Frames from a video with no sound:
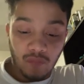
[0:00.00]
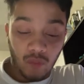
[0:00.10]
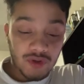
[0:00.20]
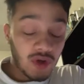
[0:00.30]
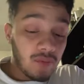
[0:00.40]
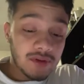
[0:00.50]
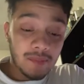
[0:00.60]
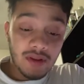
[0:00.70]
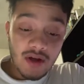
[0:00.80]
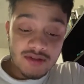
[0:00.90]
we're done with the
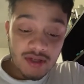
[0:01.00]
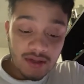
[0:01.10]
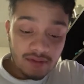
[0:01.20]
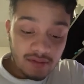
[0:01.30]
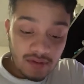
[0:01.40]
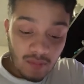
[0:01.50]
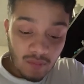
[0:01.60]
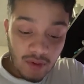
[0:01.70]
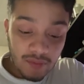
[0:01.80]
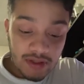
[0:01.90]
velocity
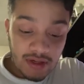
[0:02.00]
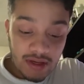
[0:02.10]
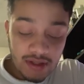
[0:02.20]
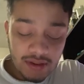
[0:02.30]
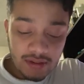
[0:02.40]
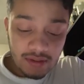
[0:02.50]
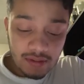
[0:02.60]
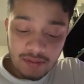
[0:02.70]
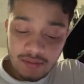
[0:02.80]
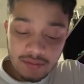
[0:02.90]
what we need
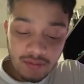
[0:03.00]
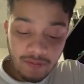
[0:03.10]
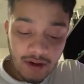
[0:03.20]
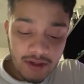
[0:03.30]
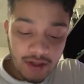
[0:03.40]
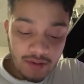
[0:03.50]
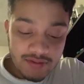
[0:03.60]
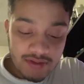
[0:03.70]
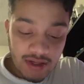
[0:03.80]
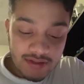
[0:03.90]
to find now
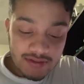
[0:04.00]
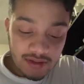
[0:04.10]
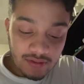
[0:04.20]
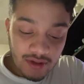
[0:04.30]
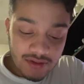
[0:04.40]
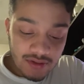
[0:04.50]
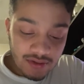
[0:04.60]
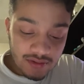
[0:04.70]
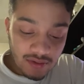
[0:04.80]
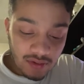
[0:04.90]
is the
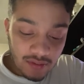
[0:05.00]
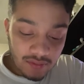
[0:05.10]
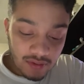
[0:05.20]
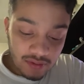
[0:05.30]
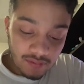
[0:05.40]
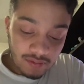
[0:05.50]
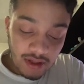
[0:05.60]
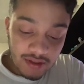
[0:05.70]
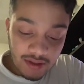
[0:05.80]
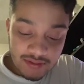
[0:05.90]
acceleration so I'm going to
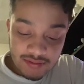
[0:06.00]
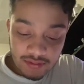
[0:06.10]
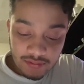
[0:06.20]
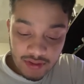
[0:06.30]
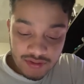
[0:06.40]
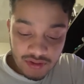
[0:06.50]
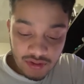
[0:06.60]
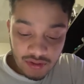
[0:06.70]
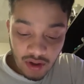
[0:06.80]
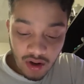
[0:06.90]
write
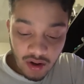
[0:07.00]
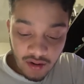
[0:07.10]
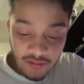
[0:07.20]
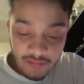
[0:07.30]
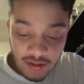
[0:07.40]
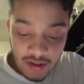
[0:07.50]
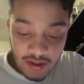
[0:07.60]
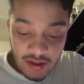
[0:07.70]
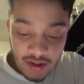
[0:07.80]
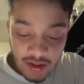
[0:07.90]
acceleration of
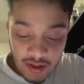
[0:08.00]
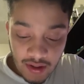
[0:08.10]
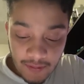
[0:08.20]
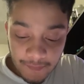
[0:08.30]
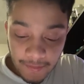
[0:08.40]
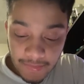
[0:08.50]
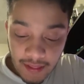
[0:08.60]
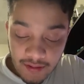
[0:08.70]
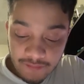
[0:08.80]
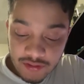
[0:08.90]
a
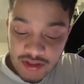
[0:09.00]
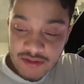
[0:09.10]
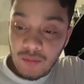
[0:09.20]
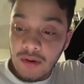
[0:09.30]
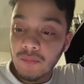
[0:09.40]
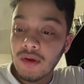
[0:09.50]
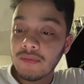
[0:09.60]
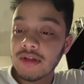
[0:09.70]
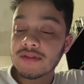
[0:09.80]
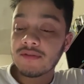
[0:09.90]
and for this one what
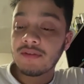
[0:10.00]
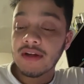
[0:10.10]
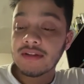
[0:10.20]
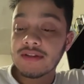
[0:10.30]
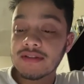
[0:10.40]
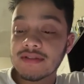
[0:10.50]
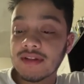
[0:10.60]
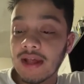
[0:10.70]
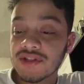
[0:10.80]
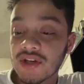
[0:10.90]
we need to find is
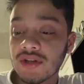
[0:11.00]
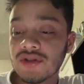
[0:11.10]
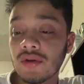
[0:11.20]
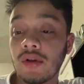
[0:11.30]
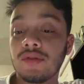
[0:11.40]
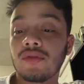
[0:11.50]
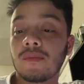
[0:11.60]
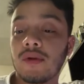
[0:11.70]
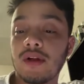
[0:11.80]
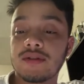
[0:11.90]
tangential and
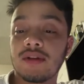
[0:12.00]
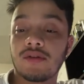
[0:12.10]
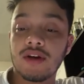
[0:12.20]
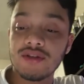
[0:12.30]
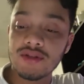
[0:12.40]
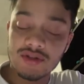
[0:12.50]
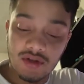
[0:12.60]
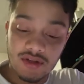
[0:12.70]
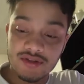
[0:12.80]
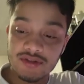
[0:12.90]
normal acceleration so
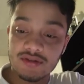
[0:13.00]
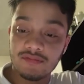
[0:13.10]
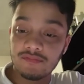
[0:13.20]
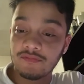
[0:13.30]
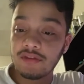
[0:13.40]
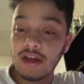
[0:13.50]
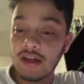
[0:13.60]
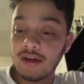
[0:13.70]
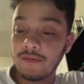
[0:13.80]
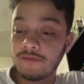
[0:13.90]
let's
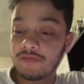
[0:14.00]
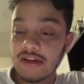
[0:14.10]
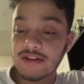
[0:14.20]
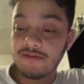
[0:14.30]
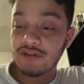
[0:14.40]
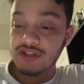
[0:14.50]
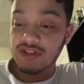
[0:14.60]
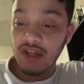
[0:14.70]
like as a first